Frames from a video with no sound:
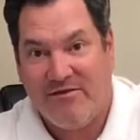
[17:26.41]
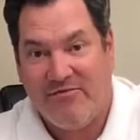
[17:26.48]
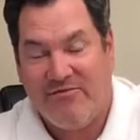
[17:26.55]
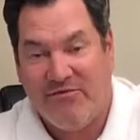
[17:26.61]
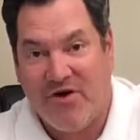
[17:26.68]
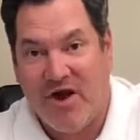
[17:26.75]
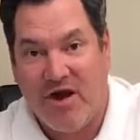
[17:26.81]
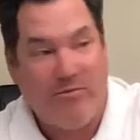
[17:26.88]

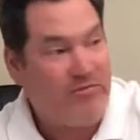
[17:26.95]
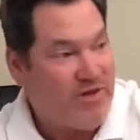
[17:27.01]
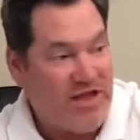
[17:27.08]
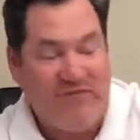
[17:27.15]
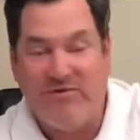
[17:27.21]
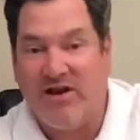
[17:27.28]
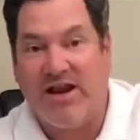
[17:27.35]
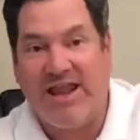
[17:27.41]
from
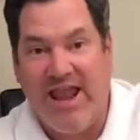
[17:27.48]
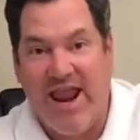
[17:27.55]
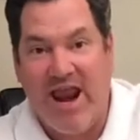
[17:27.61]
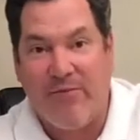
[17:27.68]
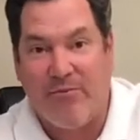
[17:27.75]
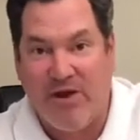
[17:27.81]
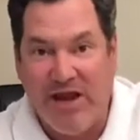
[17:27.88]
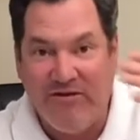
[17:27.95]
even a
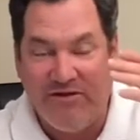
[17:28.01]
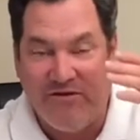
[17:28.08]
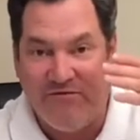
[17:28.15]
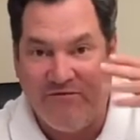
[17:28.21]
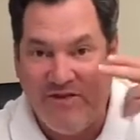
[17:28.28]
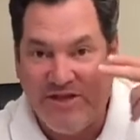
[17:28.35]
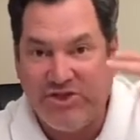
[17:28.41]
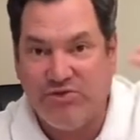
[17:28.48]
camera, even a
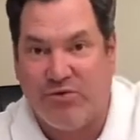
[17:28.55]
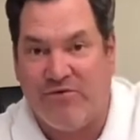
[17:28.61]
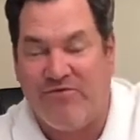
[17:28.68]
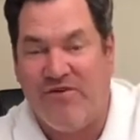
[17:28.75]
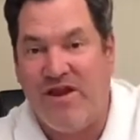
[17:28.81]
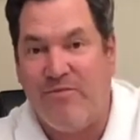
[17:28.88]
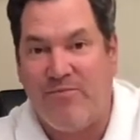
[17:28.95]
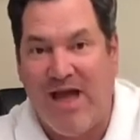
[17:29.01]
visual
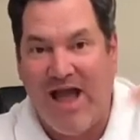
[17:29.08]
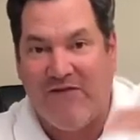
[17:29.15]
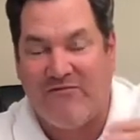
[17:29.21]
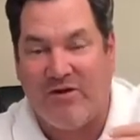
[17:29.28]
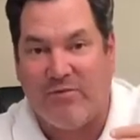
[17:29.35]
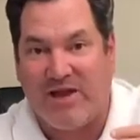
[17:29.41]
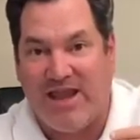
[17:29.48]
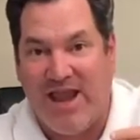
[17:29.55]
feedback
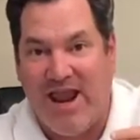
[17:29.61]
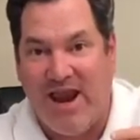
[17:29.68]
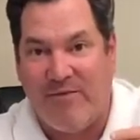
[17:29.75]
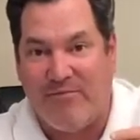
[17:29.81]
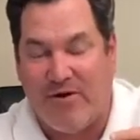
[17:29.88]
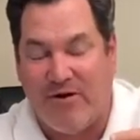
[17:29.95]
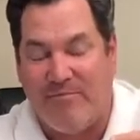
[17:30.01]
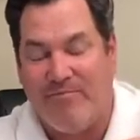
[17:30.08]
from a
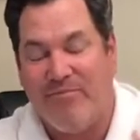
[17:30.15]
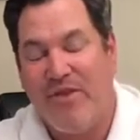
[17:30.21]
camera.